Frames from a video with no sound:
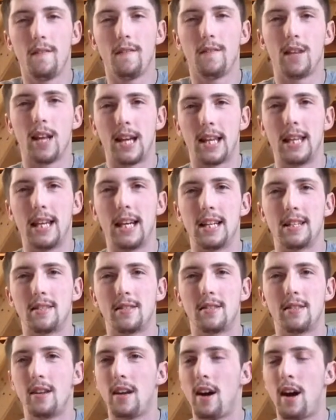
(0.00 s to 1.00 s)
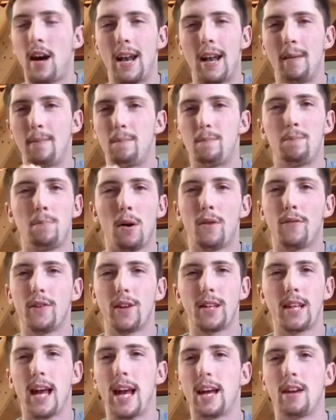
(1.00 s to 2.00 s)
like this at a
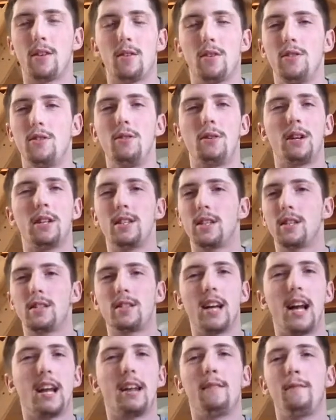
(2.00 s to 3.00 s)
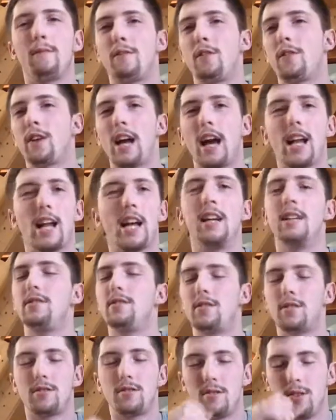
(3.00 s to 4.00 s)
perfect angle, and you can just set it and forget it, and
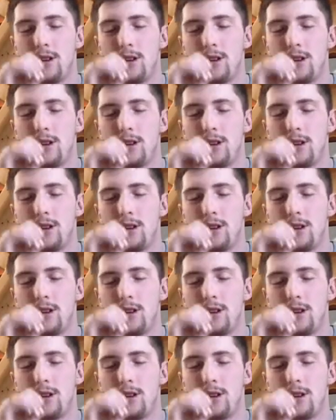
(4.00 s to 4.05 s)
just